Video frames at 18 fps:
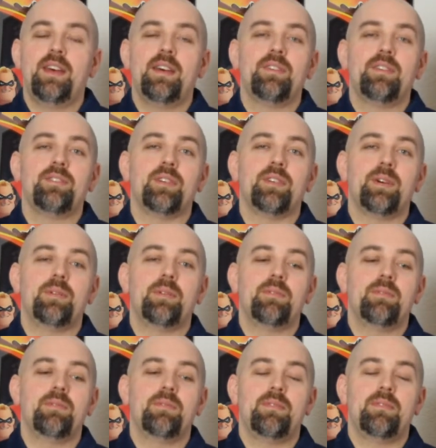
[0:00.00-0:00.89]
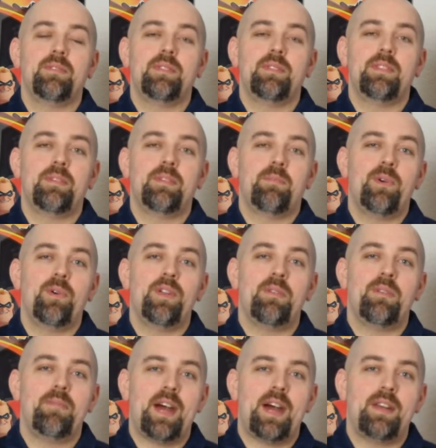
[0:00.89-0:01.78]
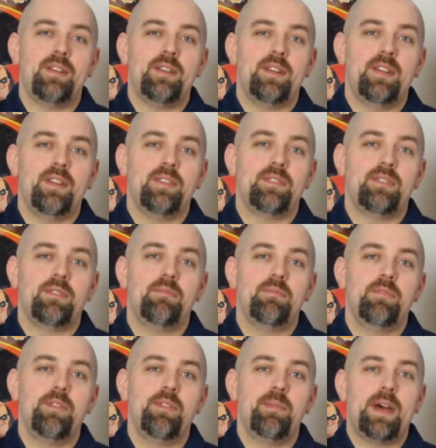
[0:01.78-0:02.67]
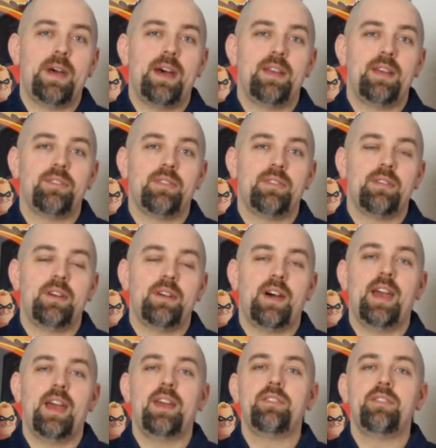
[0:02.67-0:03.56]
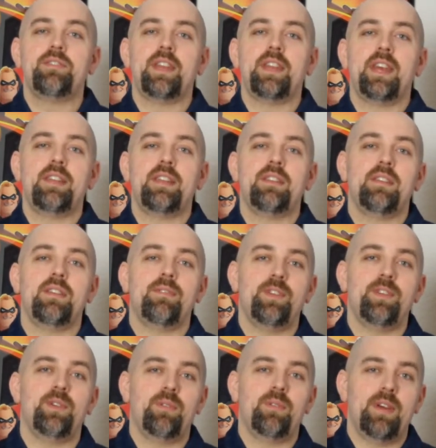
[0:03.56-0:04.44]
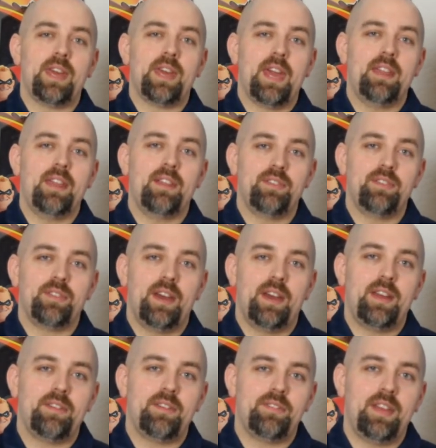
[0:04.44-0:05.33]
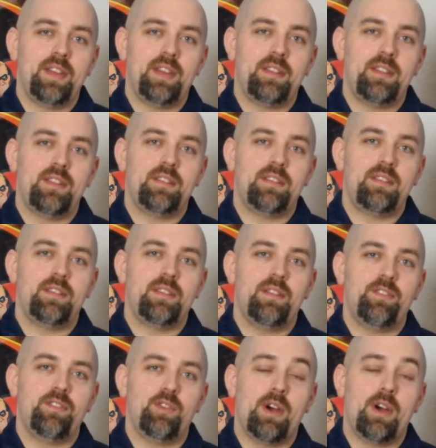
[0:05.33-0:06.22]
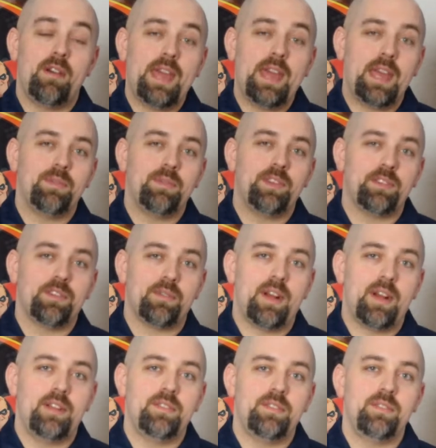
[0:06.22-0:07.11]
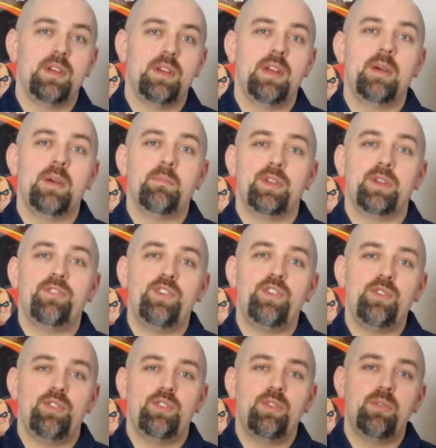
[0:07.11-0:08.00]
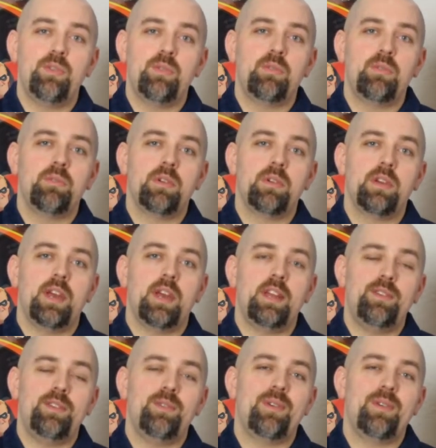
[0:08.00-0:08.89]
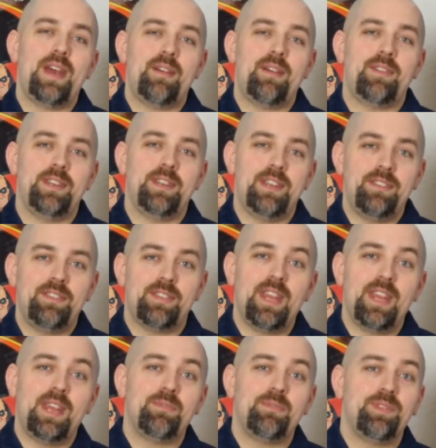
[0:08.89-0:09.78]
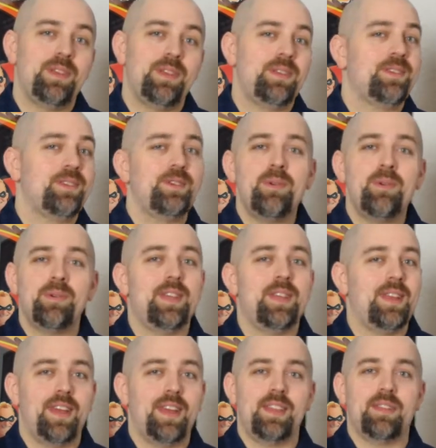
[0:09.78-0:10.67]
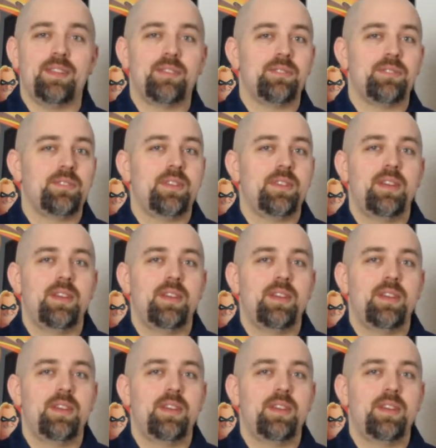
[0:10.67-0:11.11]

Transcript: So the point of the matter is MoviePass, I understand if you don't like A-list. I understand if you don't have AMCs around you. But if you do and you have a decent AMC, go get A-list.